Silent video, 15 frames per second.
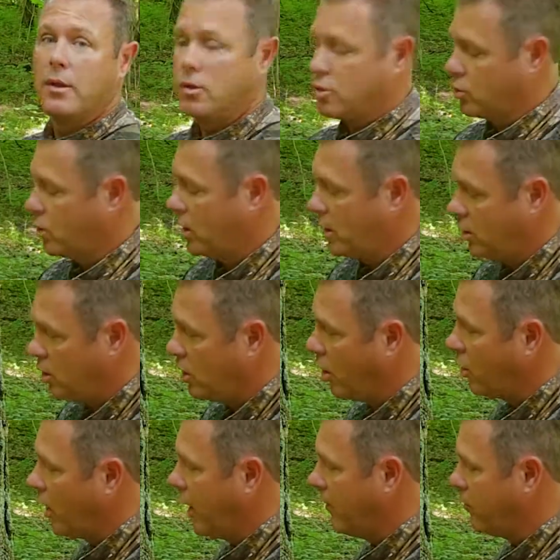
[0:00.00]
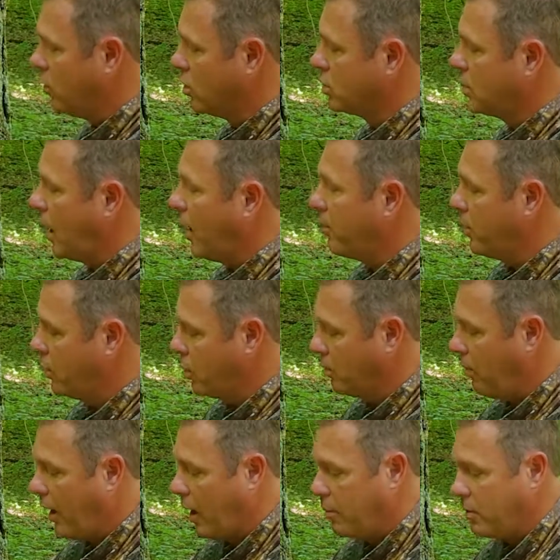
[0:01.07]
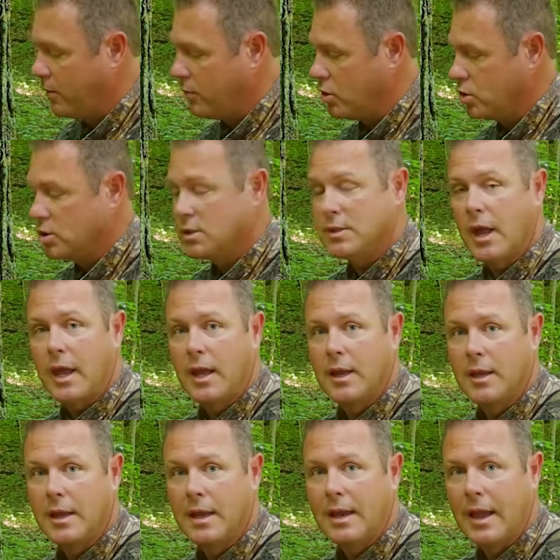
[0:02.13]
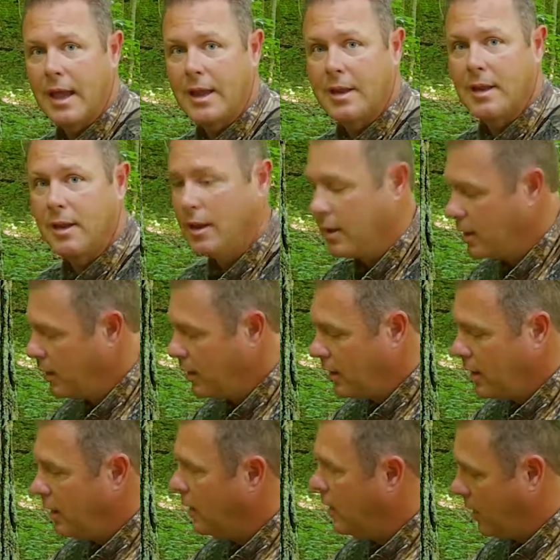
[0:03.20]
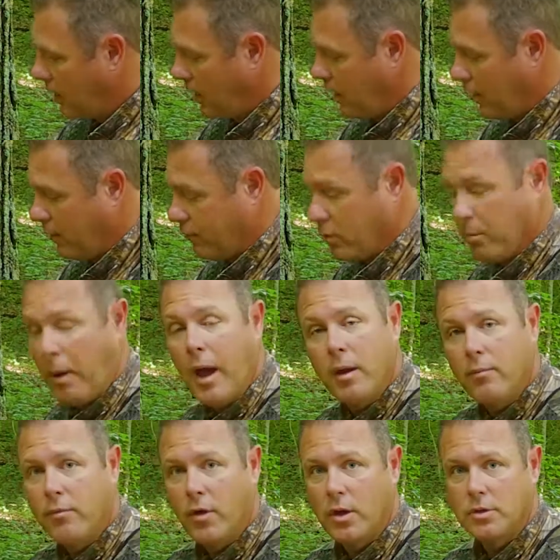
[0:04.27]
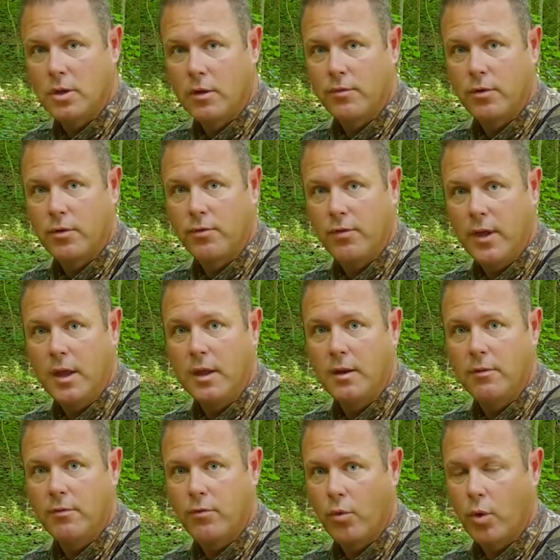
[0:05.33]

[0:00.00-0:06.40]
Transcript: the tree and you don't have your top and your bottom of your stand connected, if the bottom falls off your feet for